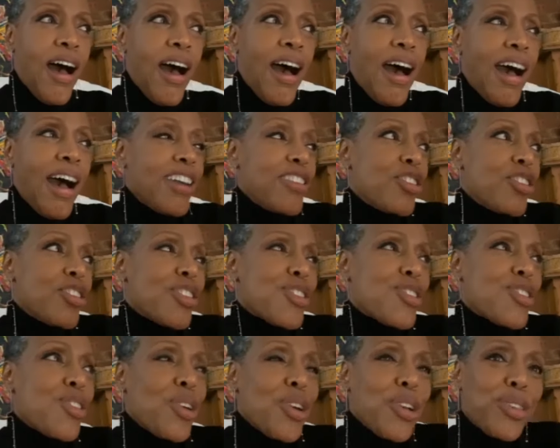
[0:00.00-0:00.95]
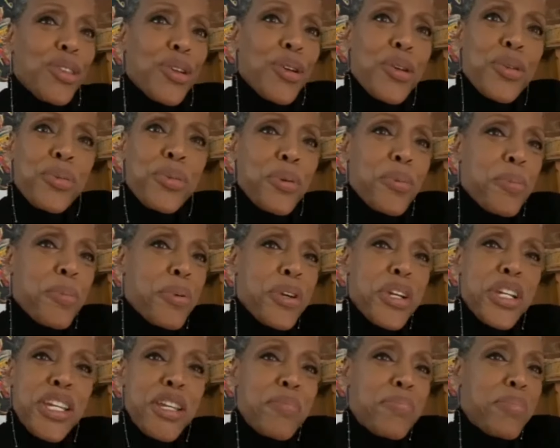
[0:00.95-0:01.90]
I just thought those were
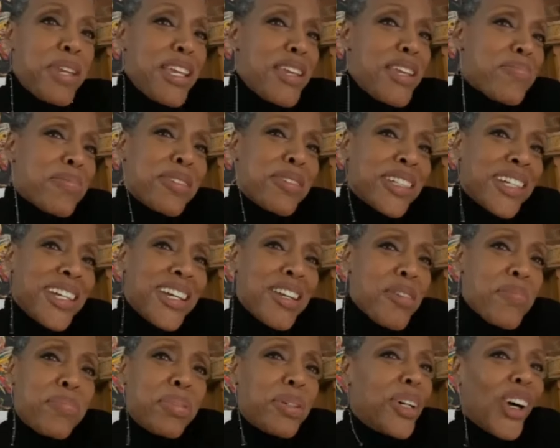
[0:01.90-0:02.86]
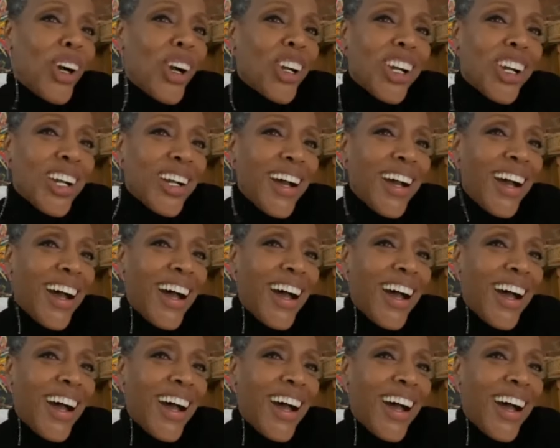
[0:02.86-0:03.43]
pretty people in a book.